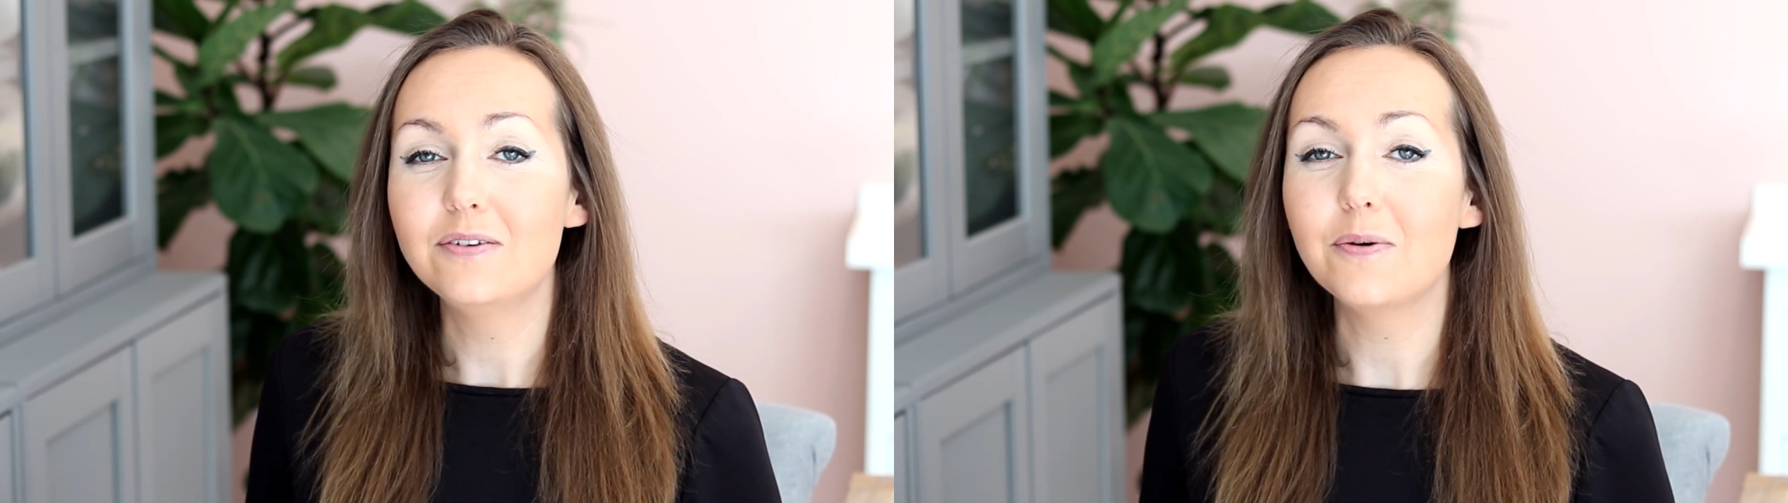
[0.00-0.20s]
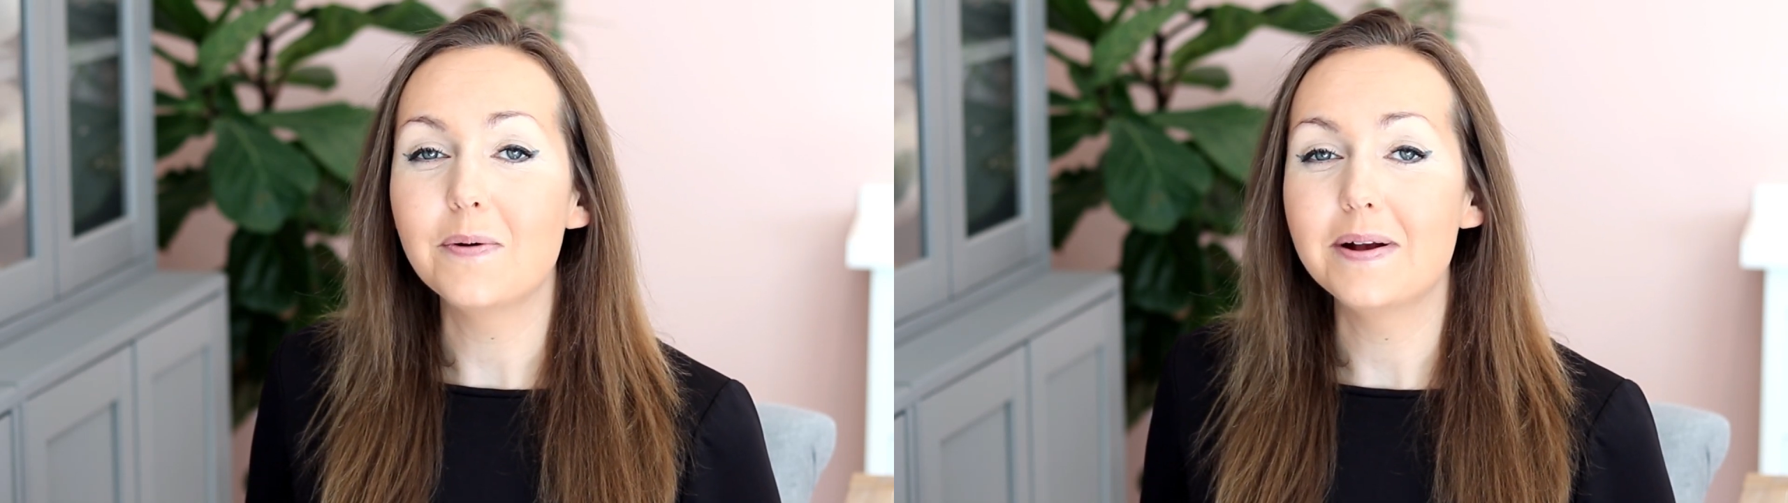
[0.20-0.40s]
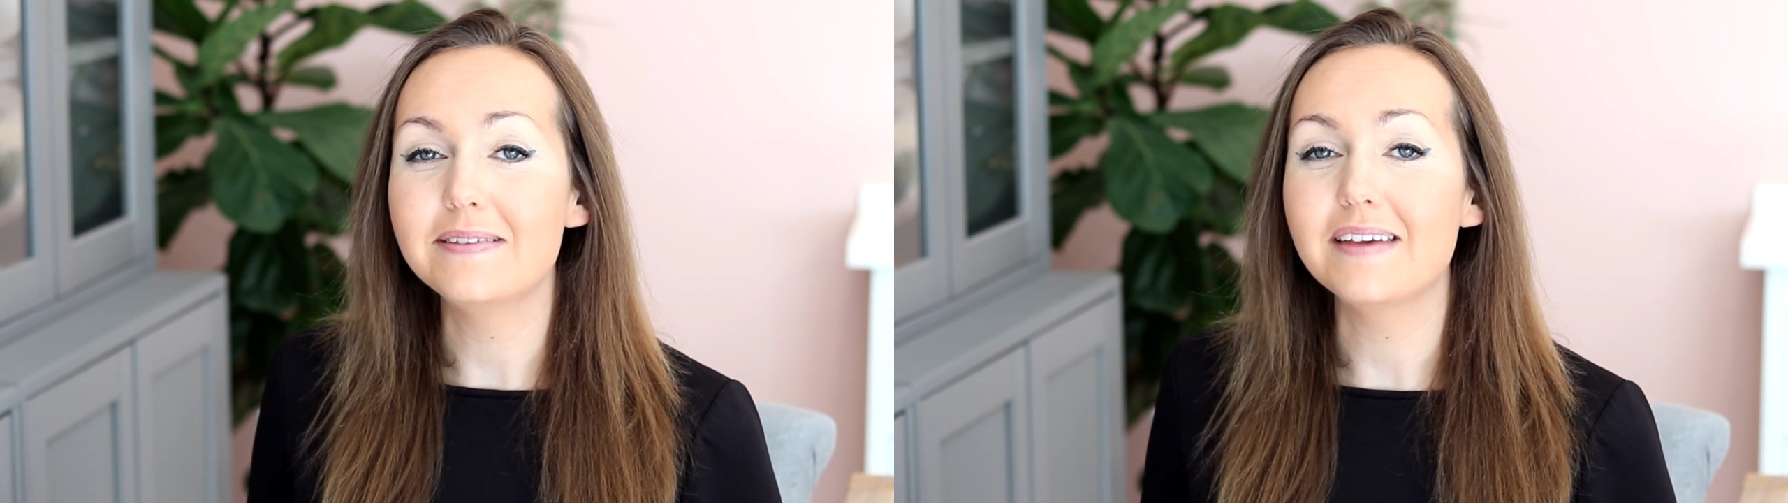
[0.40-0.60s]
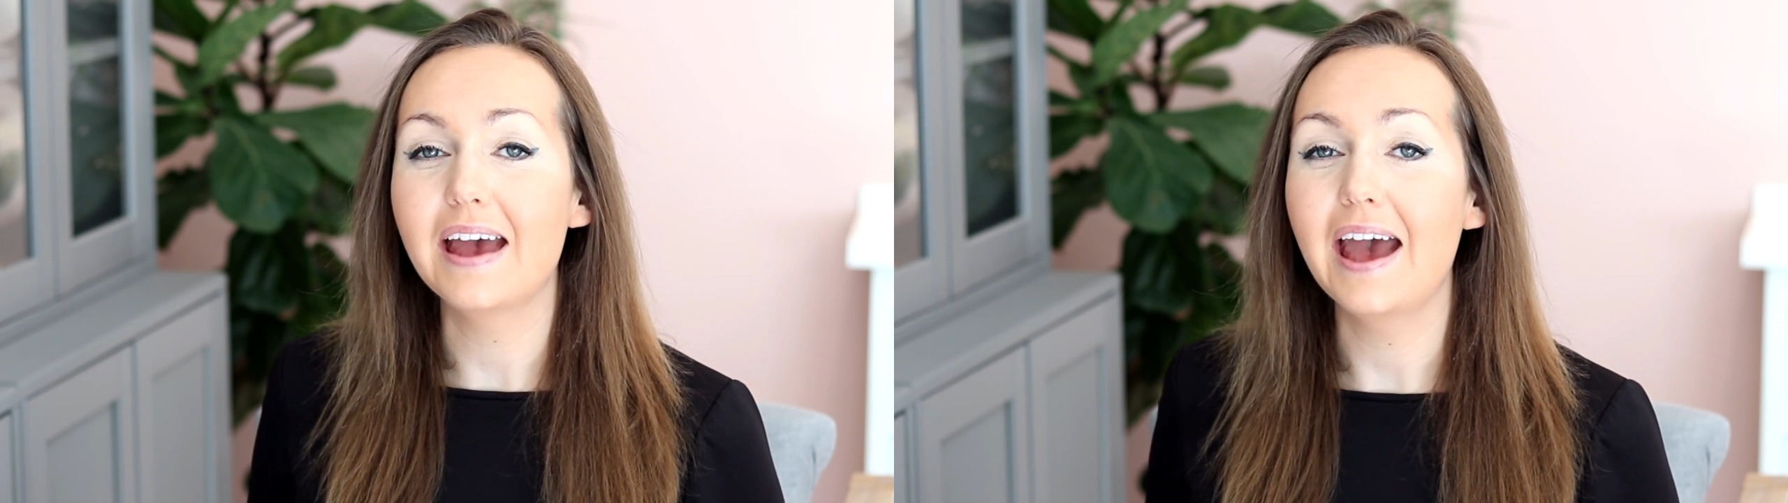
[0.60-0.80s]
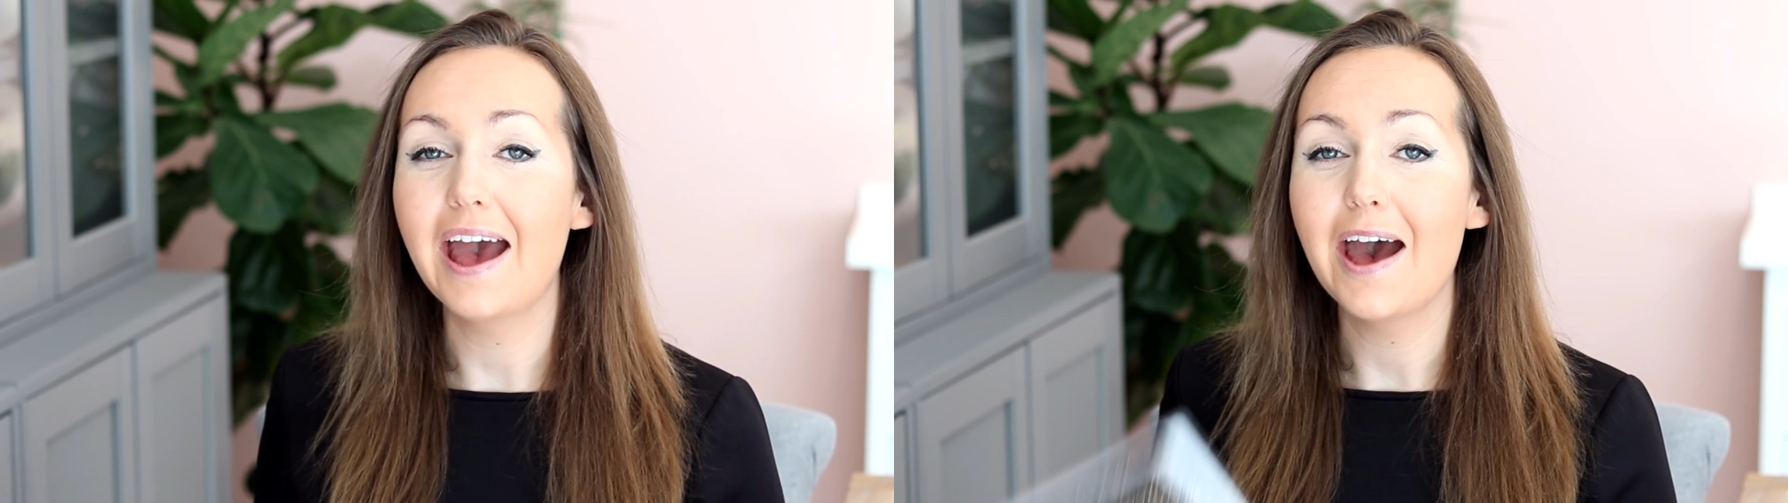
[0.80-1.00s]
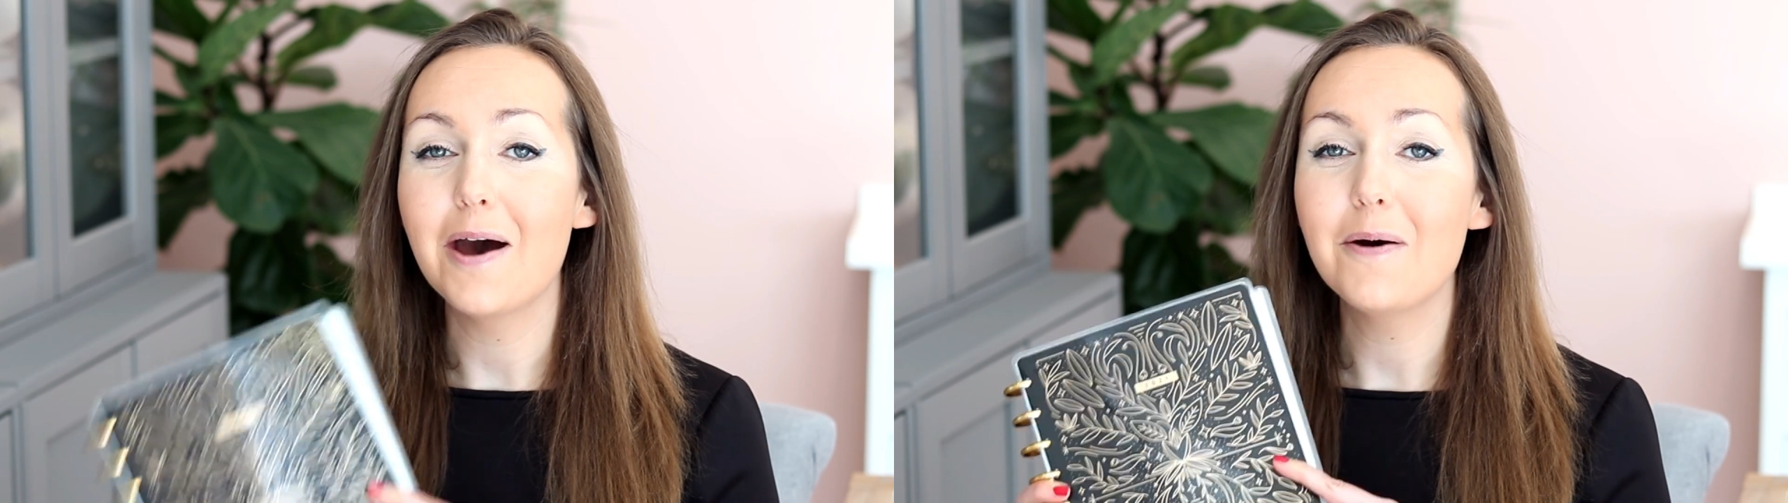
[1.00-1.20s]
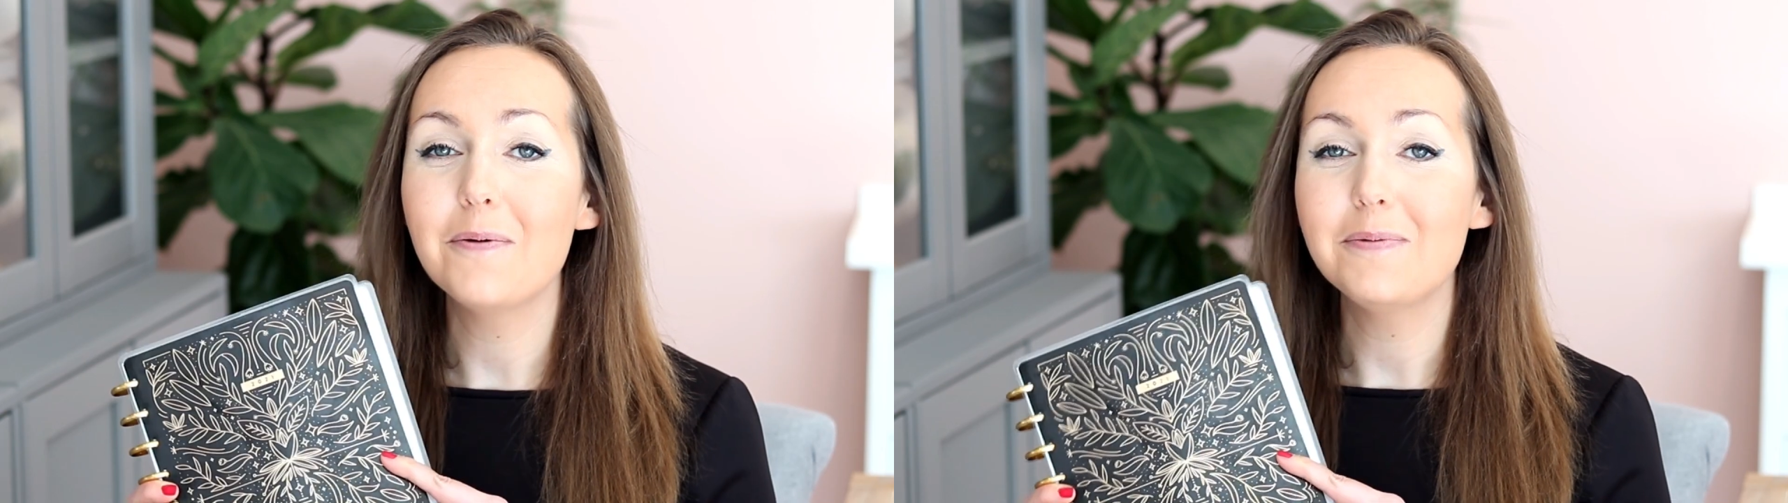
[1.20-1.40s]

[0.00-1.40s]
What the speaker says: towards how